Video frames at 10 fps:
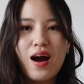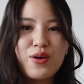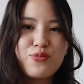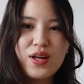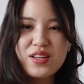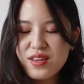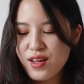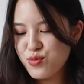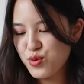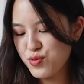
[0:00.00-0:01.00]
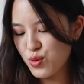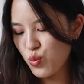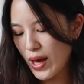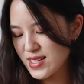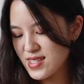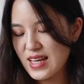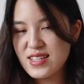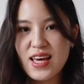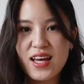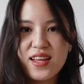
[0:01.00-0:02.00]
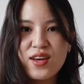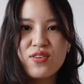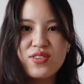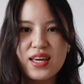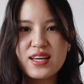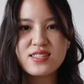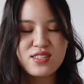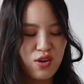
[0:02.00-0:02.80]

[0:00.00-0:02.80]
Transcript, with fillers: I fell in love with the waist detailing on these.